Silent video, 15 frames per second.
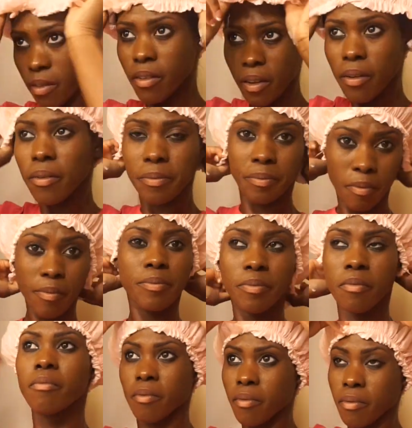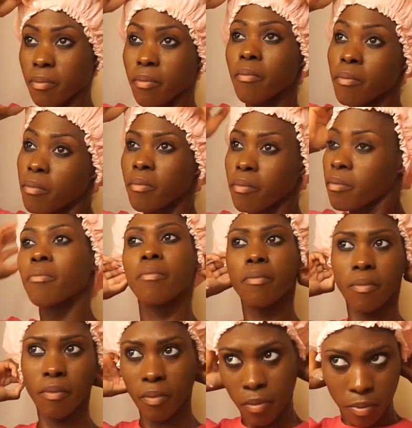And I place a cap over this. Now I
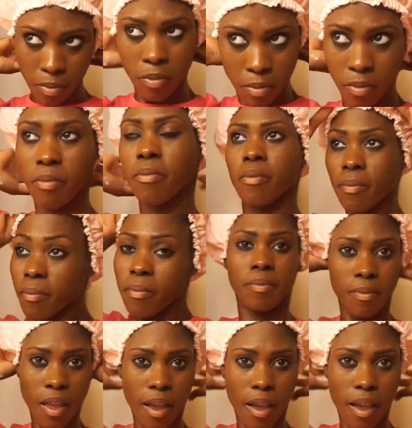usually leave it on for